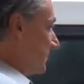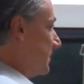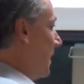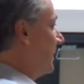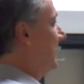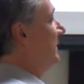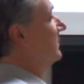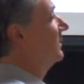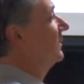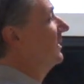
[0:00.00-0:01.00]

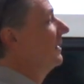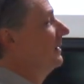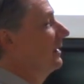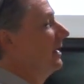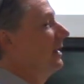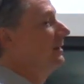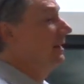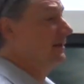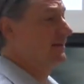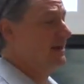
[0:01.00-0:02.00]
talking and uh,
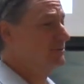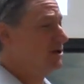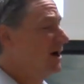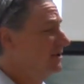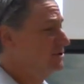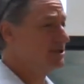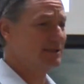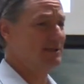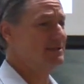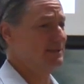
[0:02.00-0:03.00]
letting them talk and
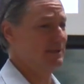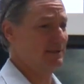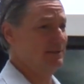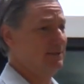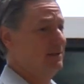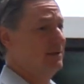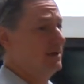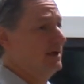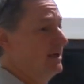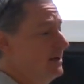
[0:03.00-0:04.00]
just listening,
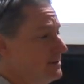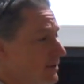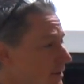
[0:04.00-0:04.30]
uh,